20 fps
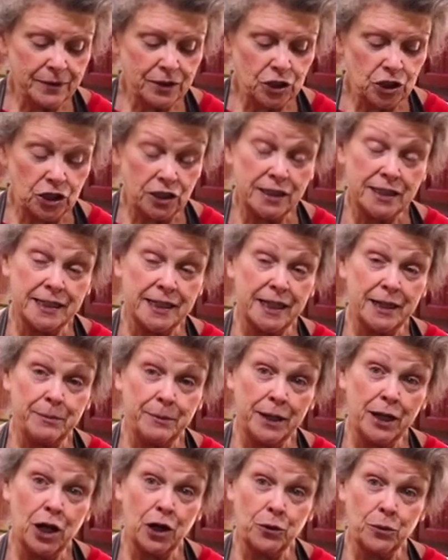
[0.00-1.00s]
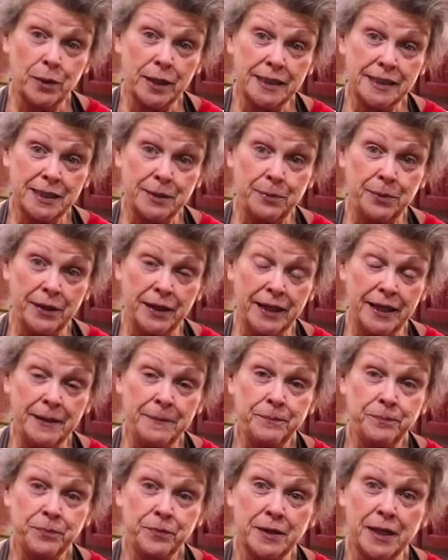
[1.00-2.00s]
she sent me her
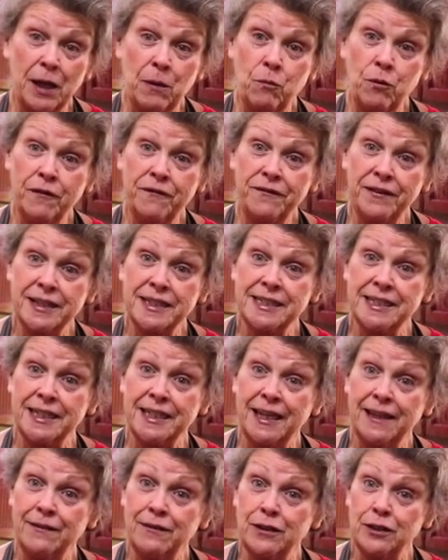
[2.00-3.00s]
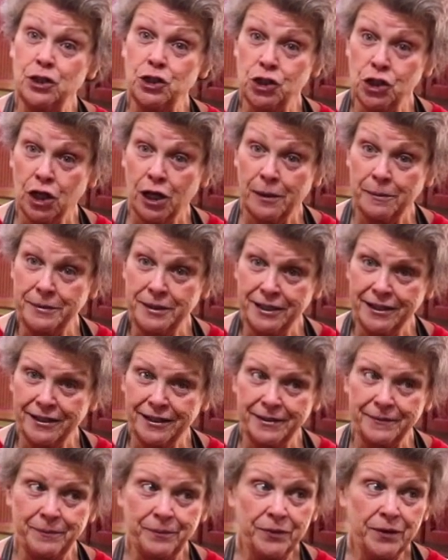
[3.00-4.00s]
recipe and we're fixing to get this job
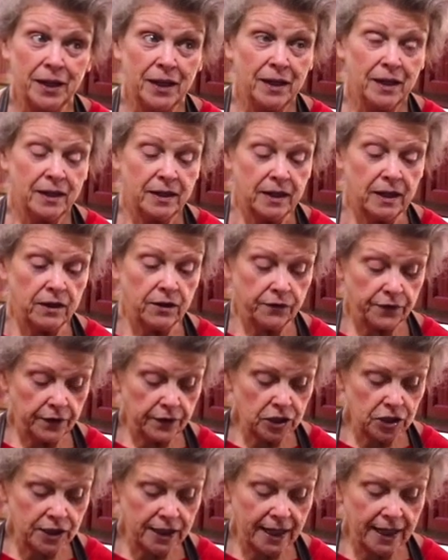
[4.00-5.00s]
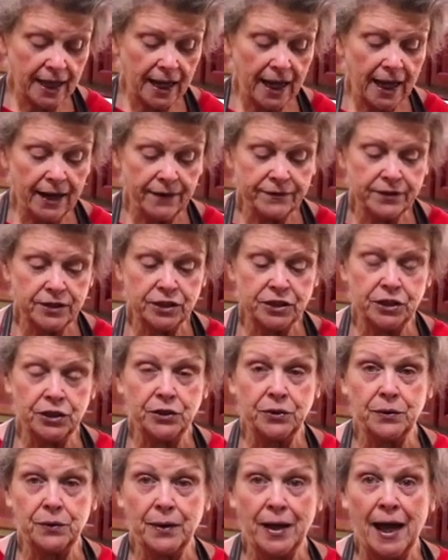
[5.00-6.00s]
done. Now the first thing I have to
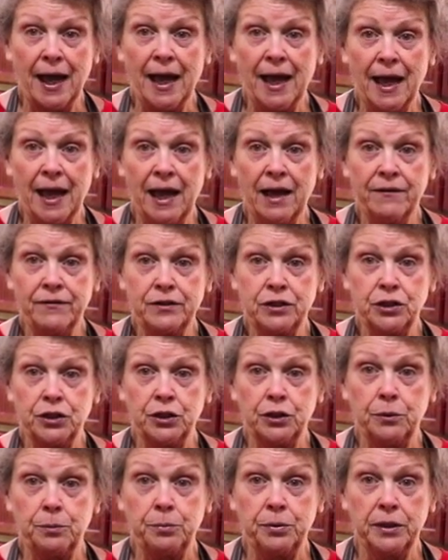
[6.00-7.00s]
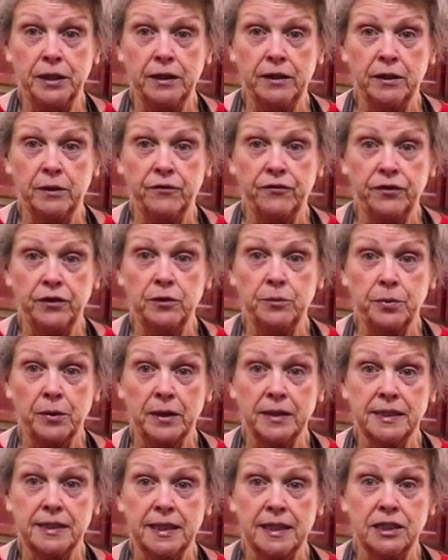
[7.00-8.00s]
do, I have to put in the food
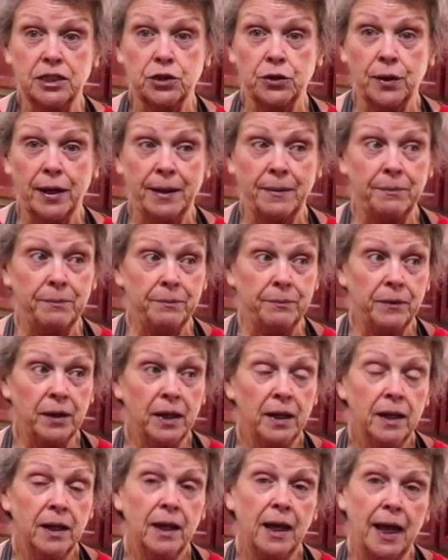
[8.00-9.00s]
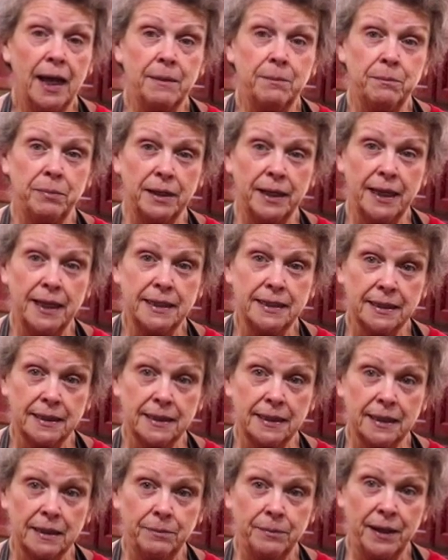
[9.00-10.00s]
processor and, and blend
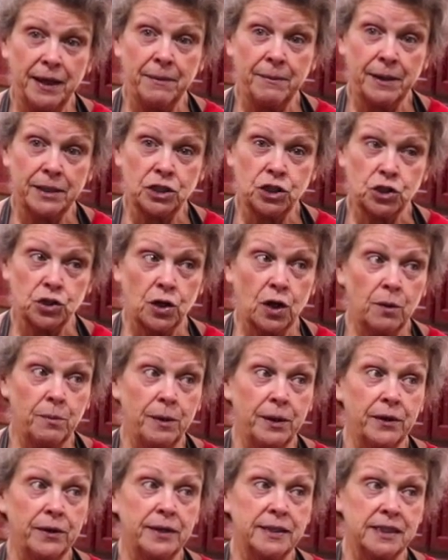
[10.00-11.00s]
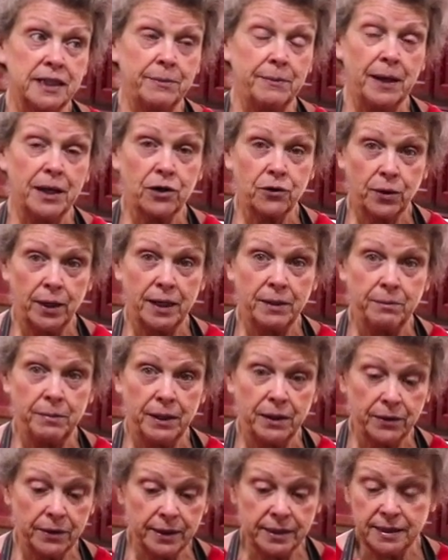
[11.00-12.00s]
a little bit my strawberries and my
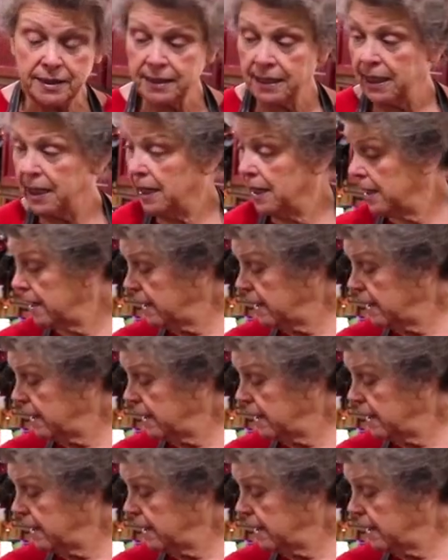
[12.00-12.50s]
cranberries.